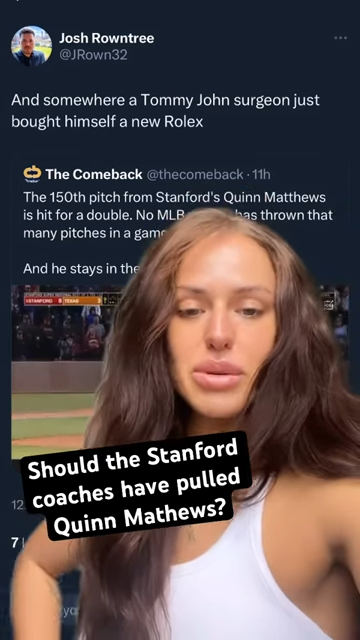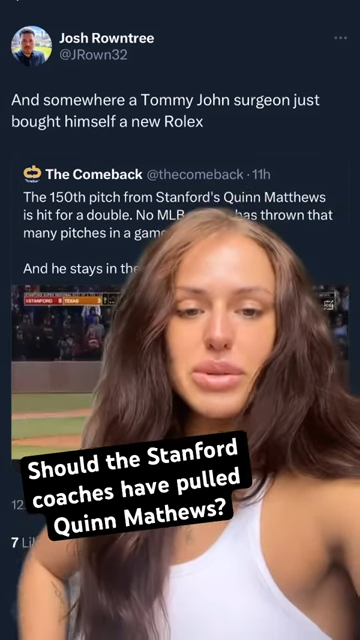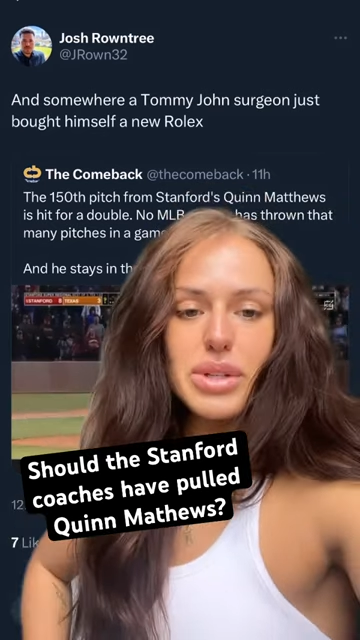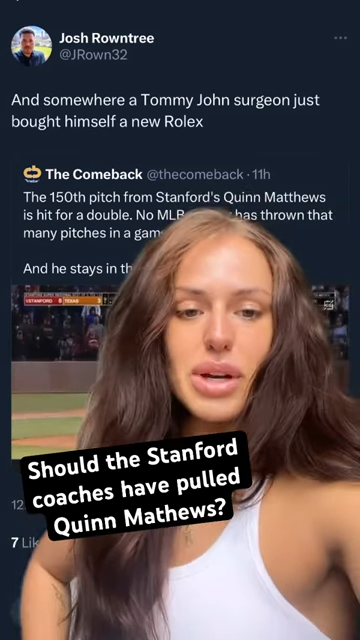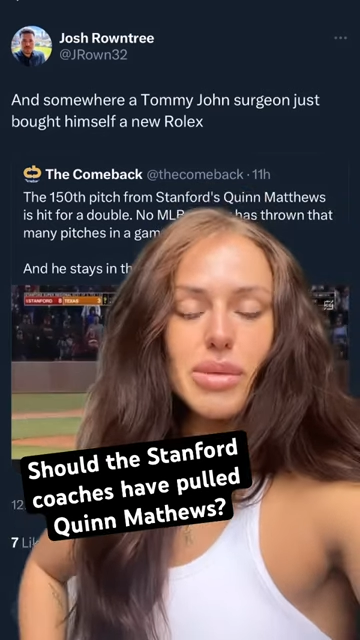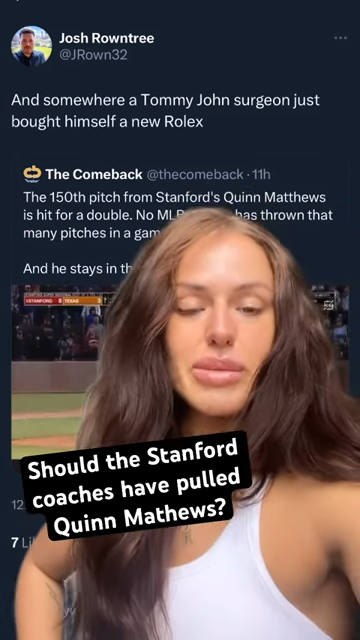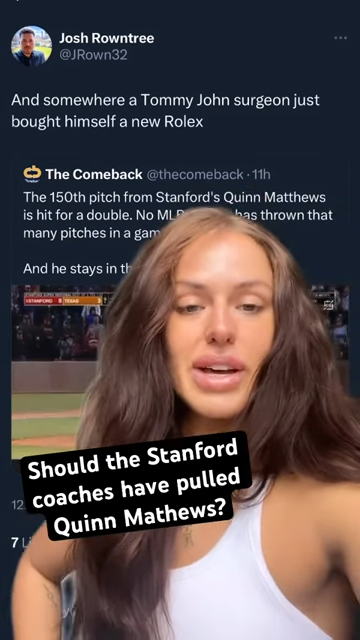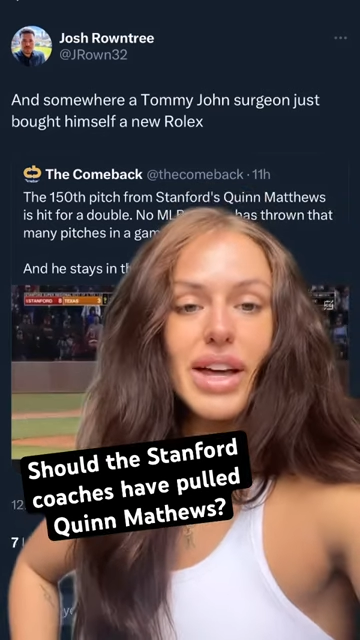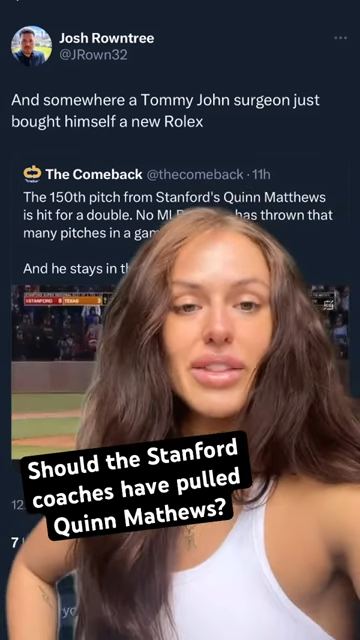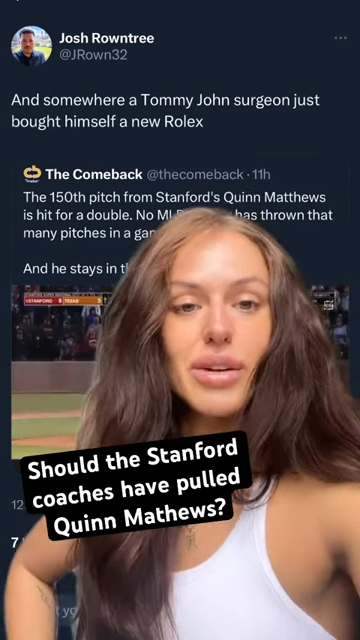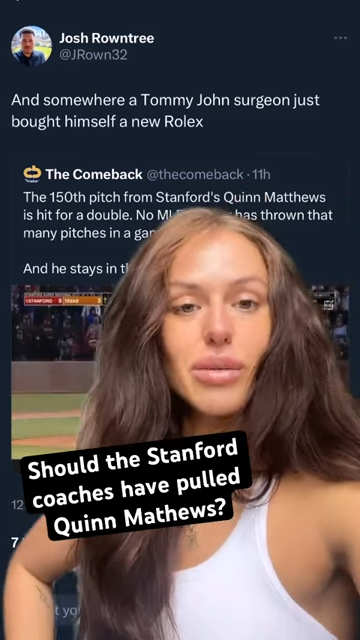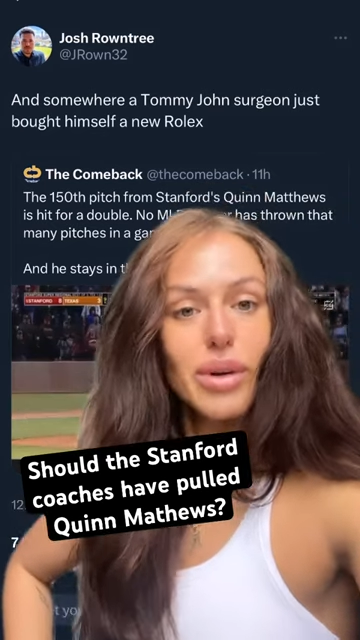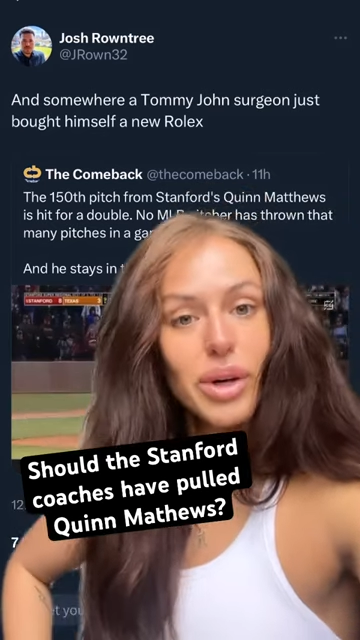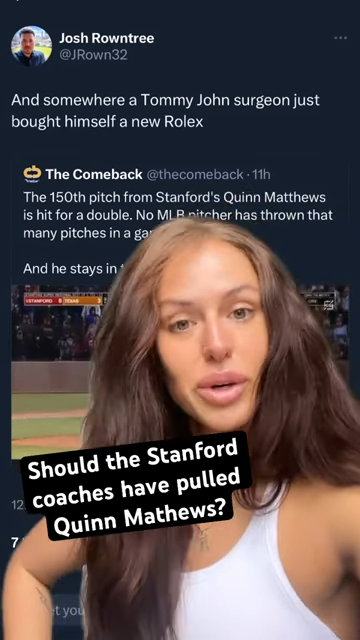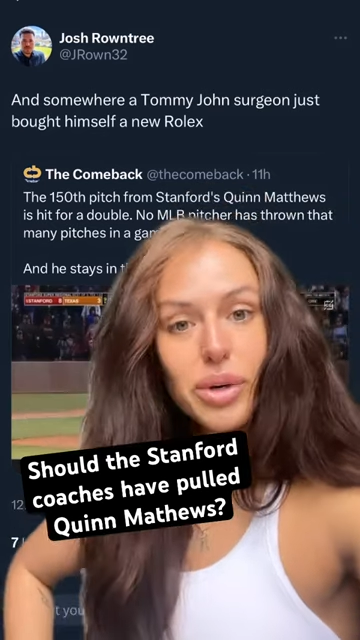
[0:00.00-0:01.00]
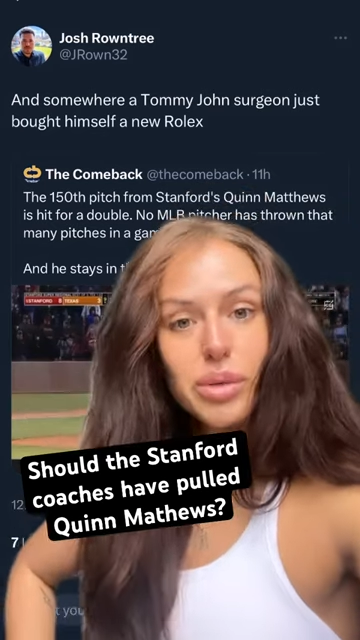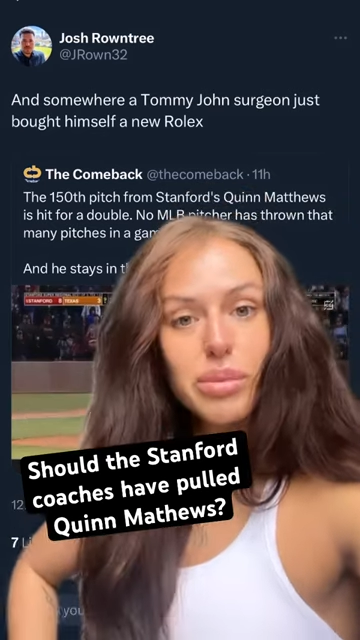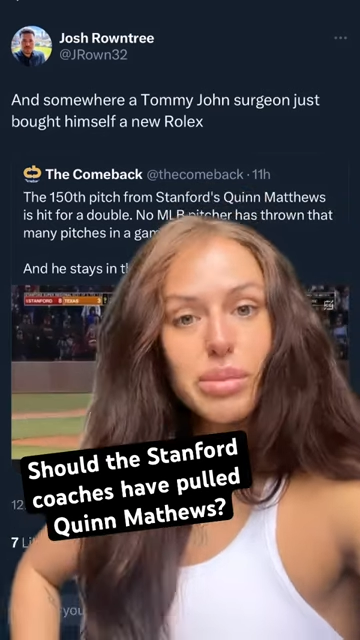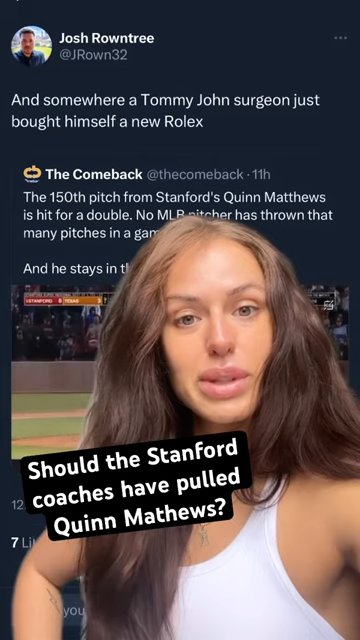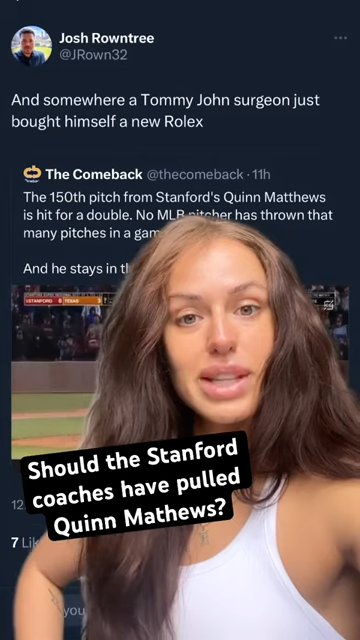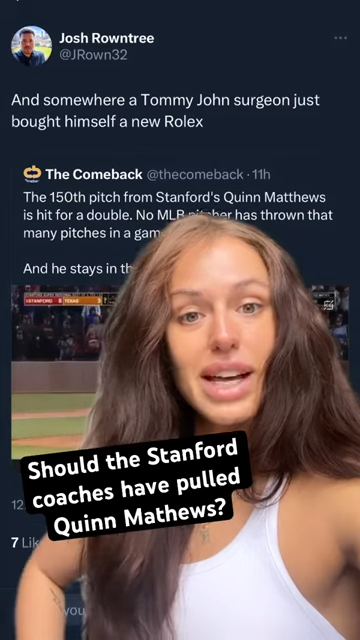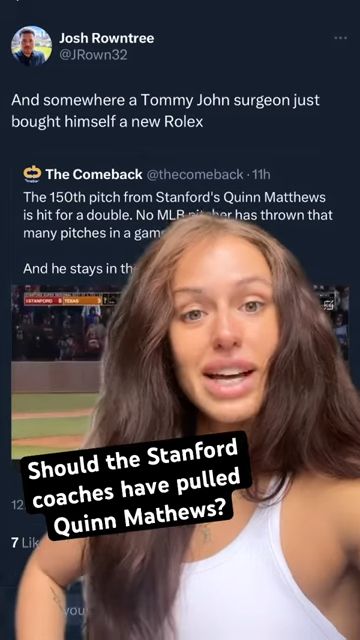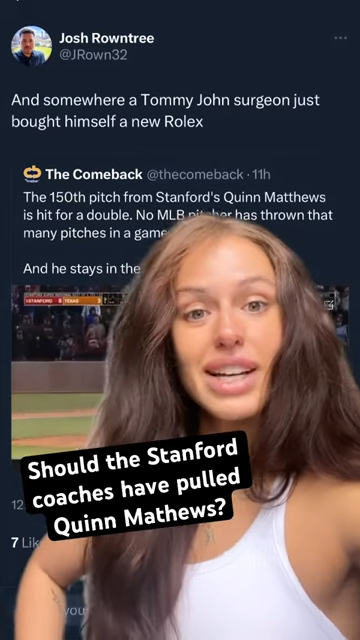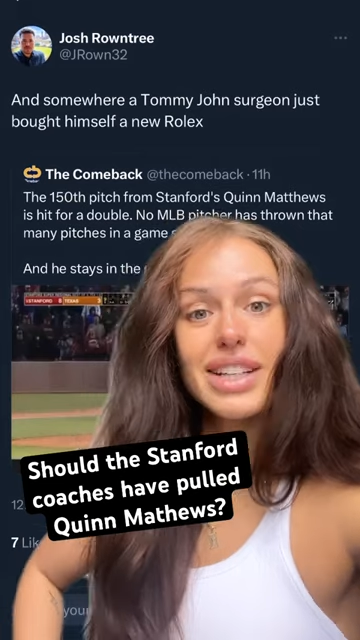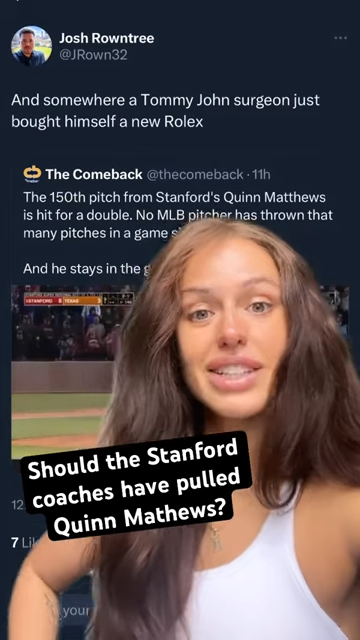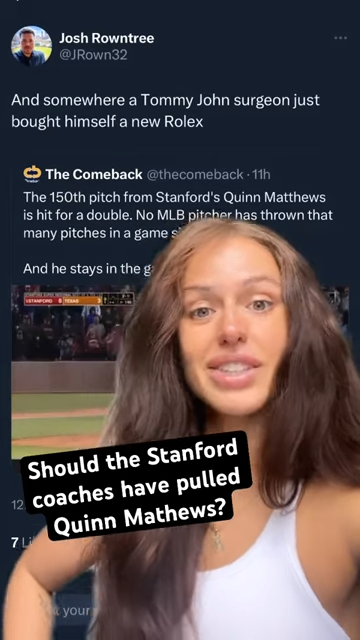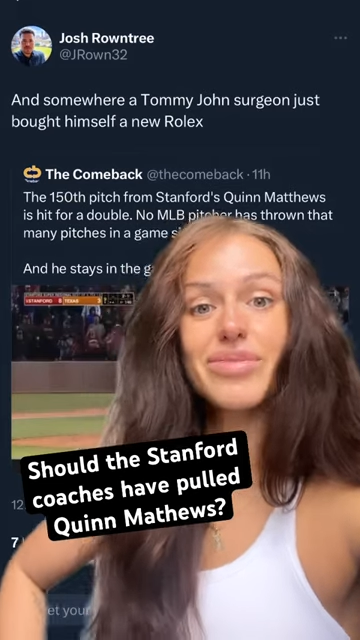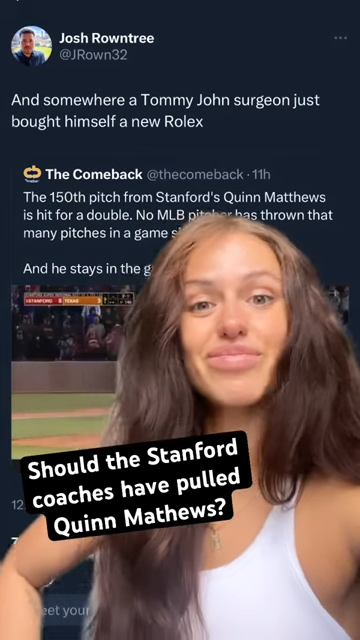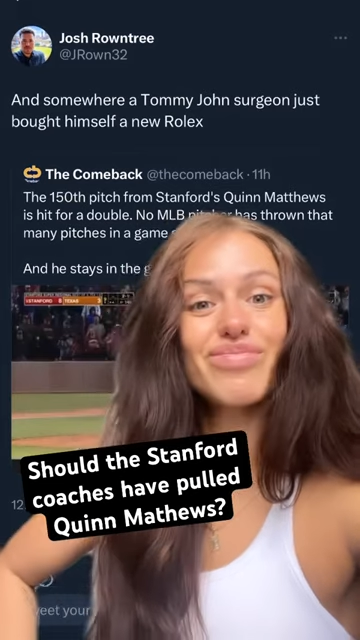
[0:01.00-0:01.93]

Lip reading: his arm down the road, but, like,